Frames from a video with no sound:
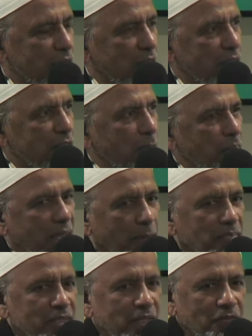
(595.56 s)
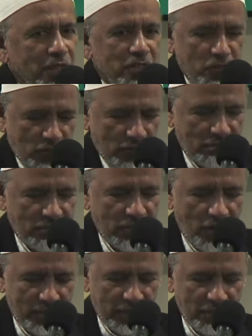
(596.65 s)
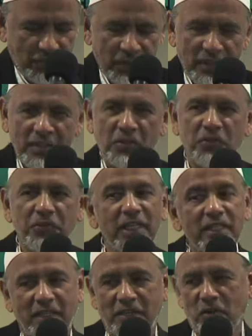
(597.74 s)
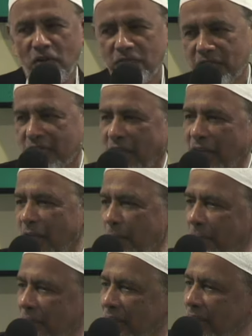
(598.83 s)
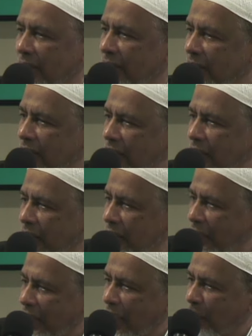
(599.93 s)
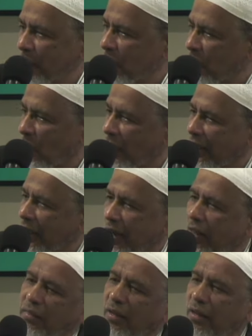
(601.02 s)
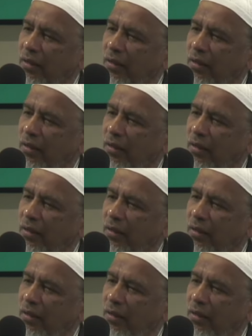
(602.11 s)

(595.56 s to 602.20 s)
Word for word: sometimes there is not even the greeting of salam. Say salam to one another.